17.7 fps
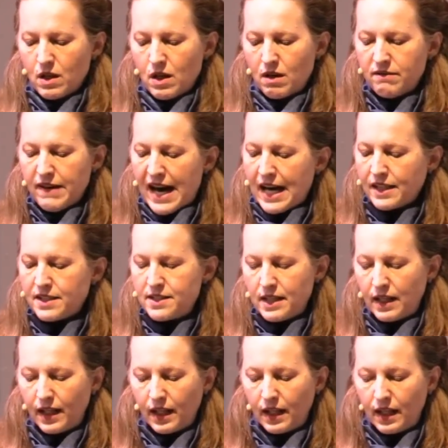of
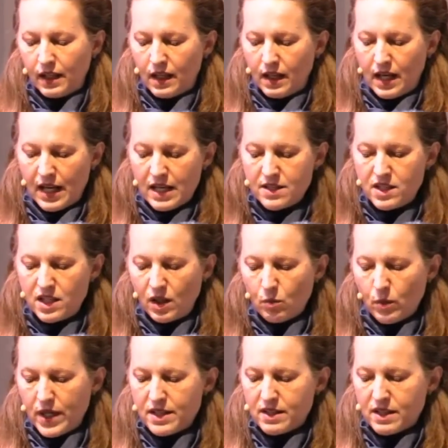acting in an
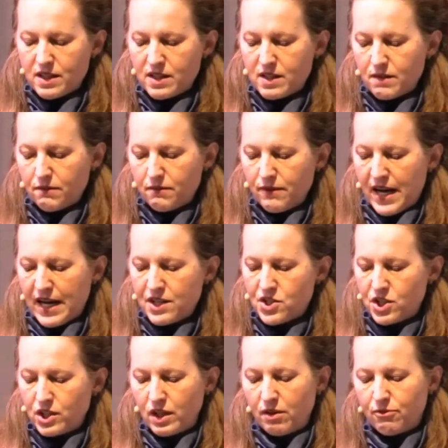anti-racist
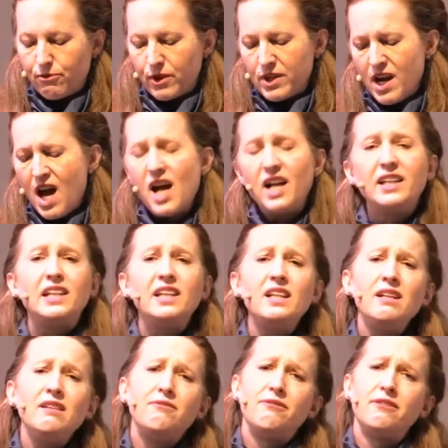fashion if we're not
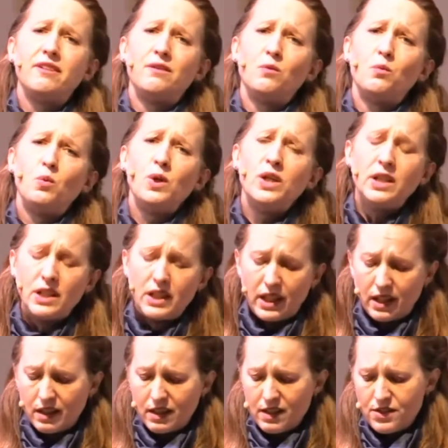even
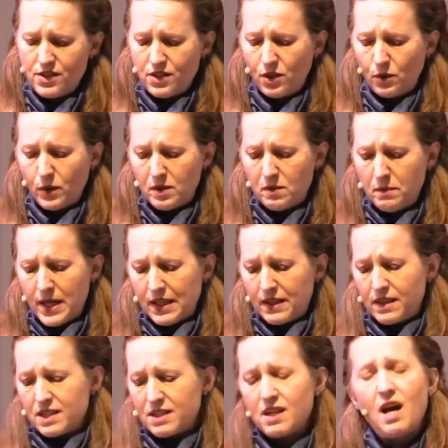willing to
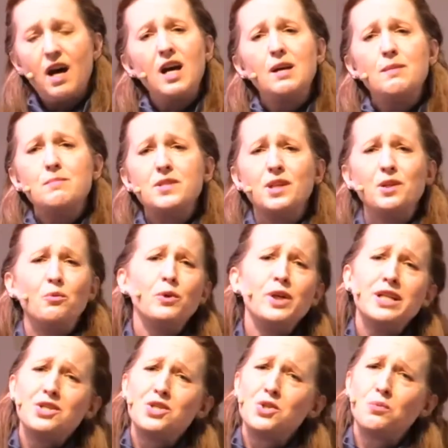admit the times in
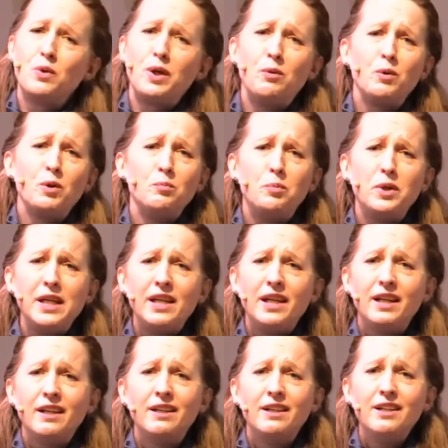which we were
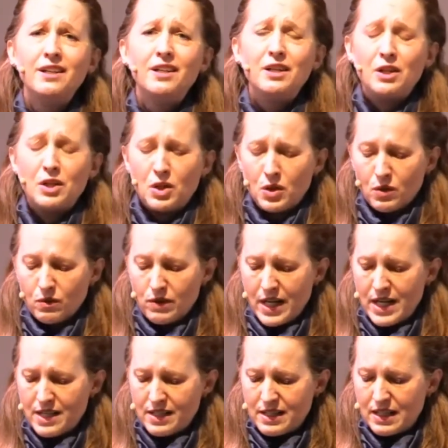being
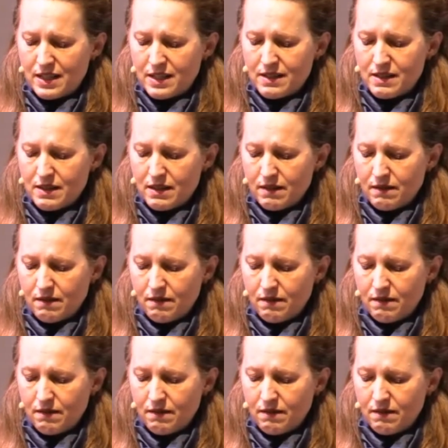racist.